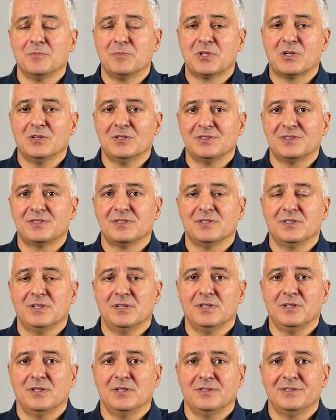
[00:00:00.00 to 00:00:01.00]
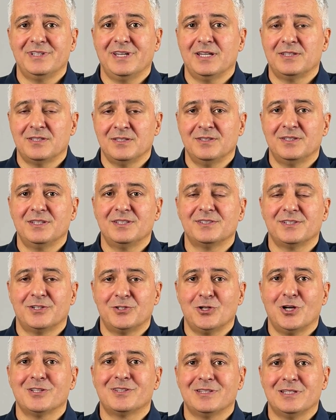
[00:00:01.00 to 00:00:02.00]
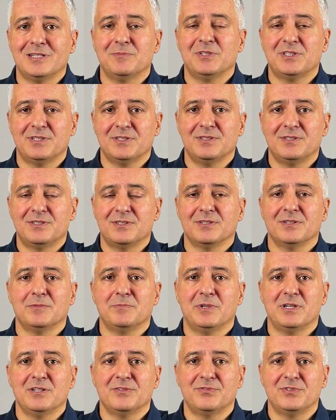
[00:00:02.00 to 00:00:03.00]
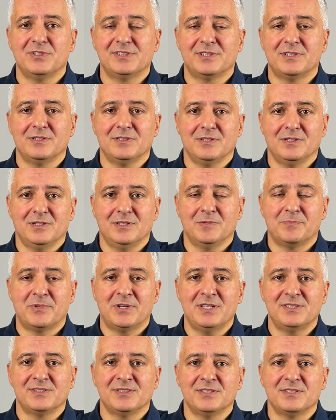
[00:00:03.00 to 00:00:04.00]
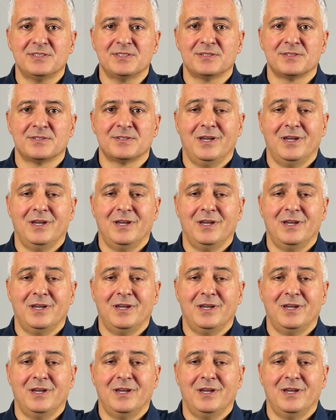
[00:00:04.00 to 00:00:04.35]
because the attendees are not limited by physical presence.